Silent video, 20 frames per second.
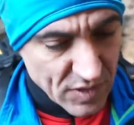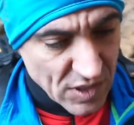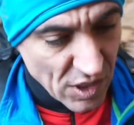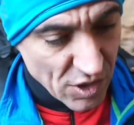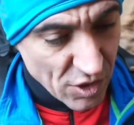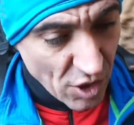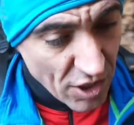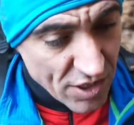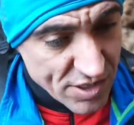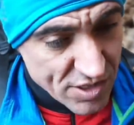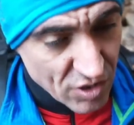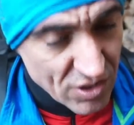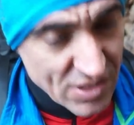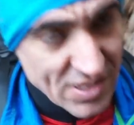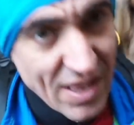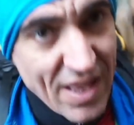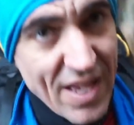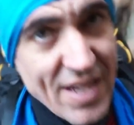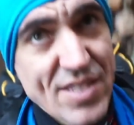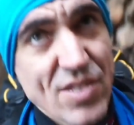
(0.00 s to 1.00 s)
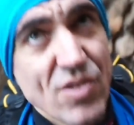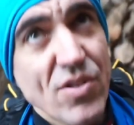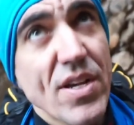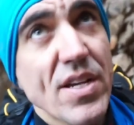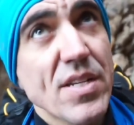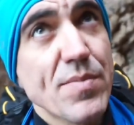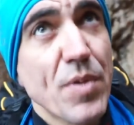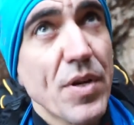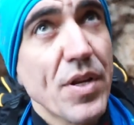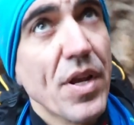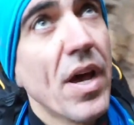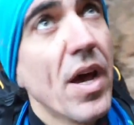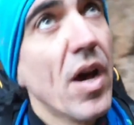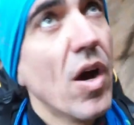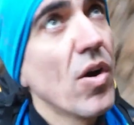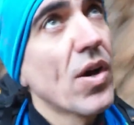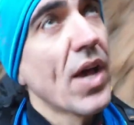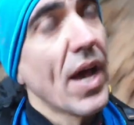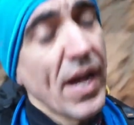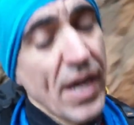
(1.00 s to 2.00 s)
Not as good as the last 2 days, but
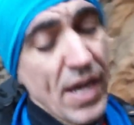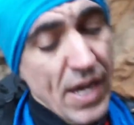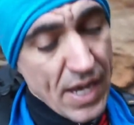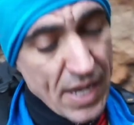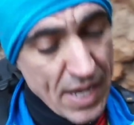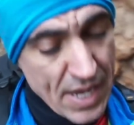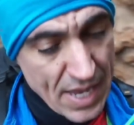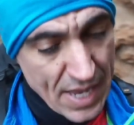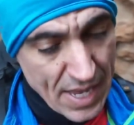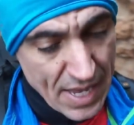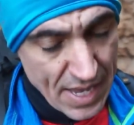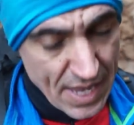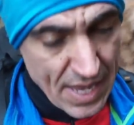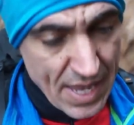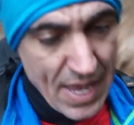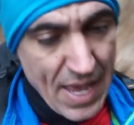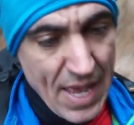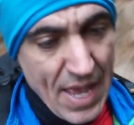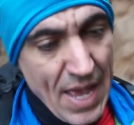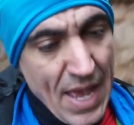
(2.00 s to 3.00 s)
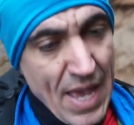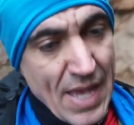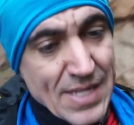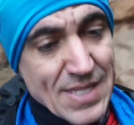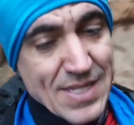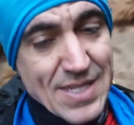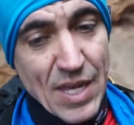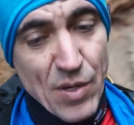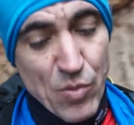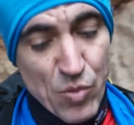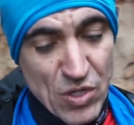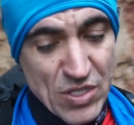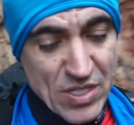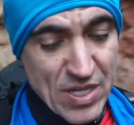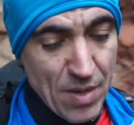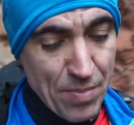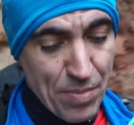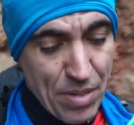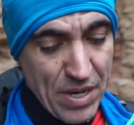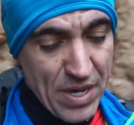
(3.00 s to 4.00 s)
okay. Sun was
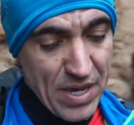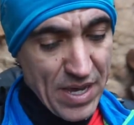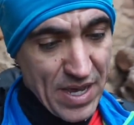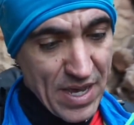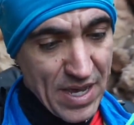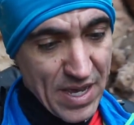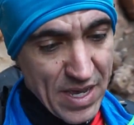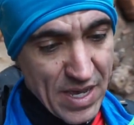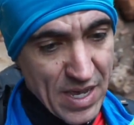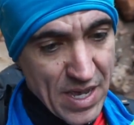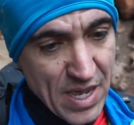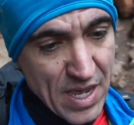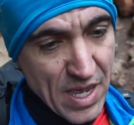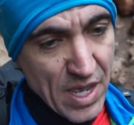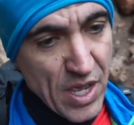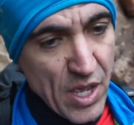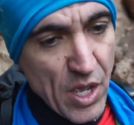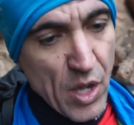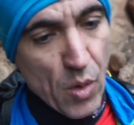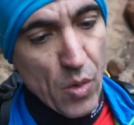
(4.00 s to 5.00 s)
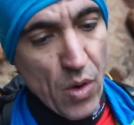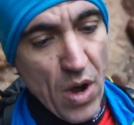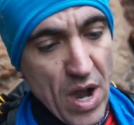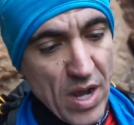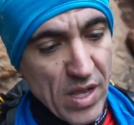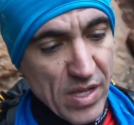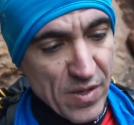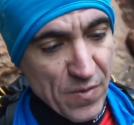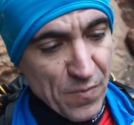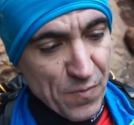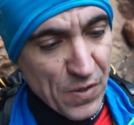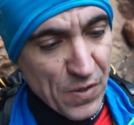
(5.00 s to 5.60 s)
up where I live.